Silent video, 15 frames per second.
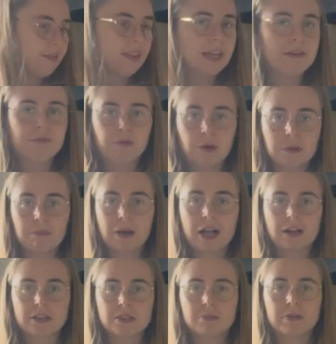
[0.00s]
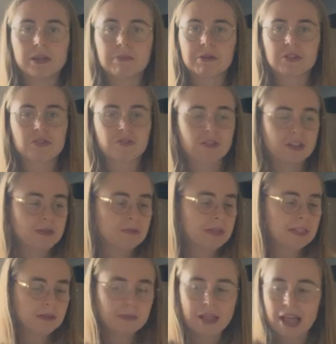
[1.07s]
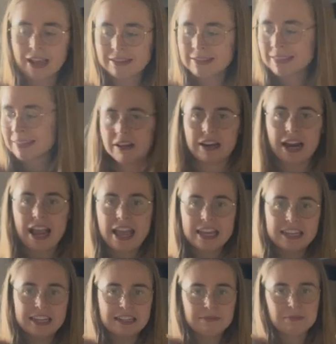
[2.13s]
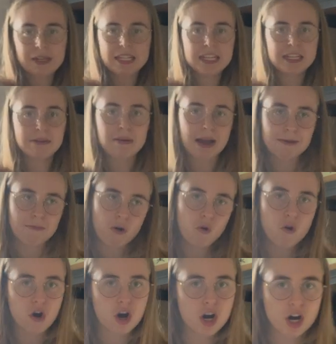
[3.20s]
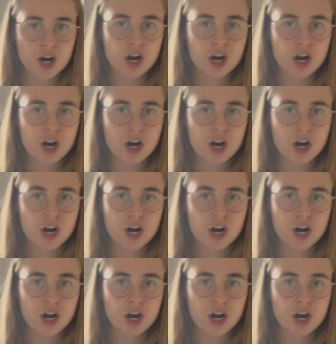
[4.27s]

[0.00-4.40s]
I have one box pretty much of Christmas supplies. Great, might need to buy more.